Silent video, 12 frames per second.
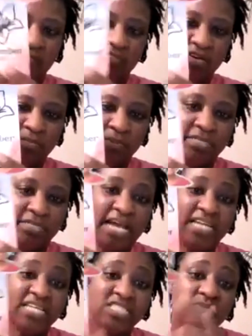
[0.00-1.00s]

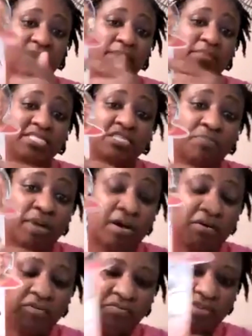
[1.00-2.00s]
November. Now this one I messed
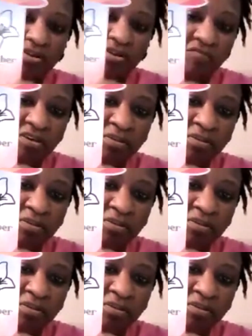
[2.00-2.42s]
up on.